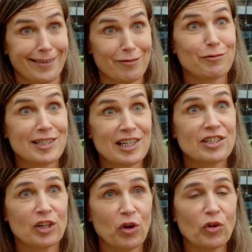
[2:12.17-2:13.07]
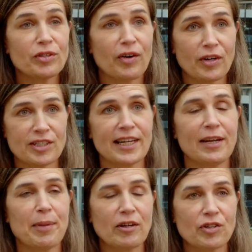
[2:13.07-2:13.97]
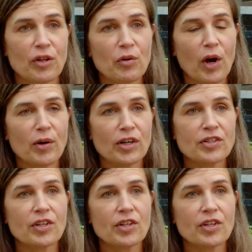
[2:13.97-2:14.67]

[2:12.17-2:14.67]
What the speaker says: resistant cultivars to get them out to the growers.